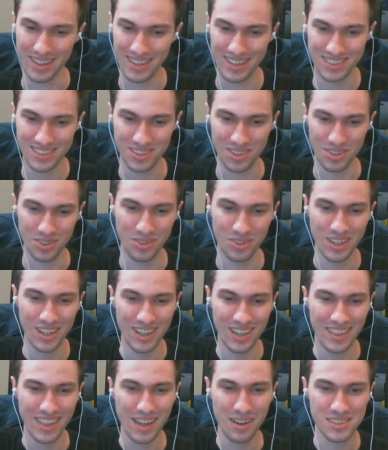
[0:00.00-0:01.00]
So
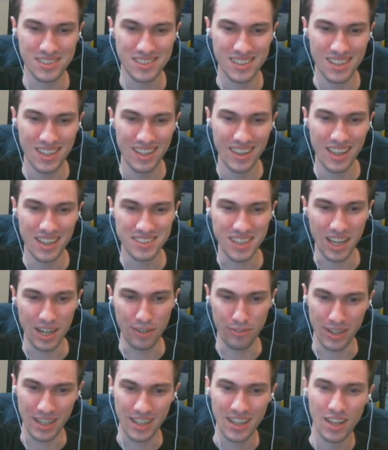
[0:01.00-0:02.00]
that was kind of
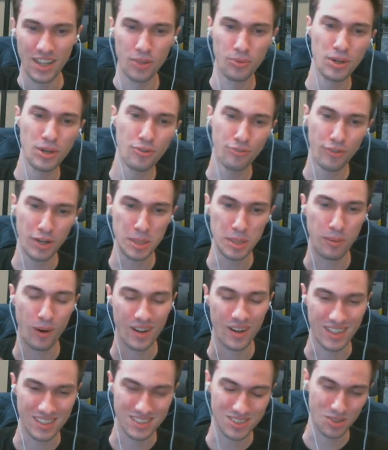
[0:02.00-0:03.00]
funny. The real funny part
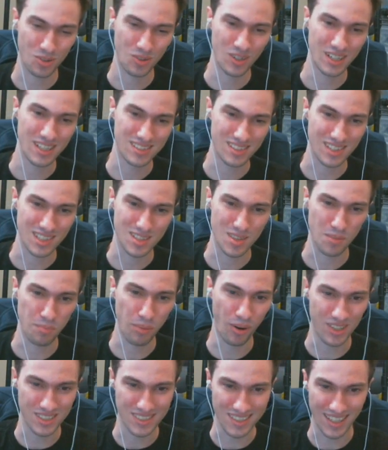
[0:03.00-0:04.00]
of that story is the
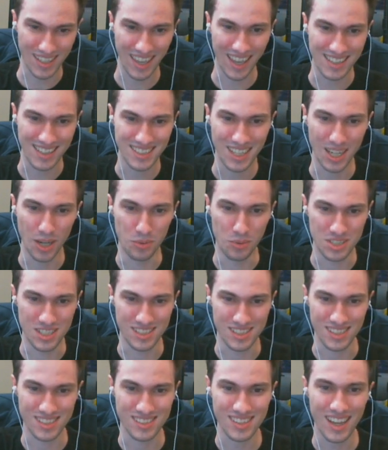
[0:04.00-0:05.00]
parts I can't tell, which is
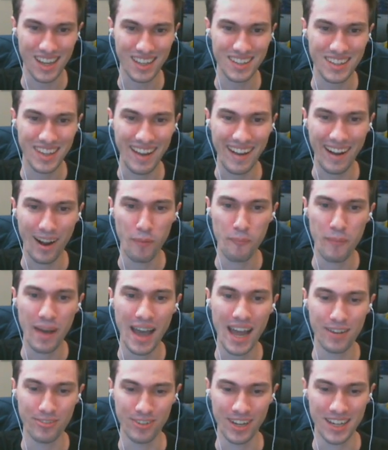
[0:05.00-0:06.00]
exactly how bad
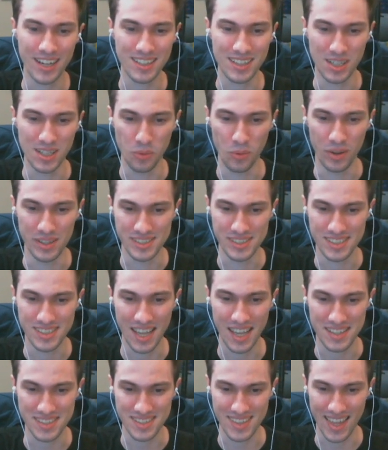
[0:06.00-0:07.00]
of an idea it was to
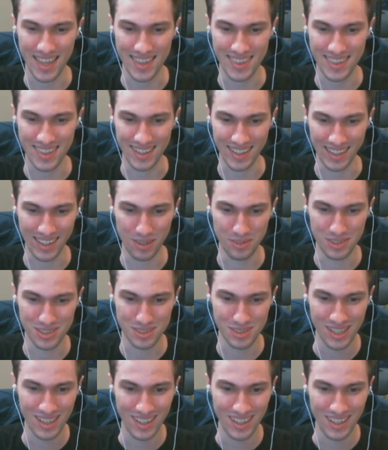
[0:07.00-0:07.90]
test that thing. It was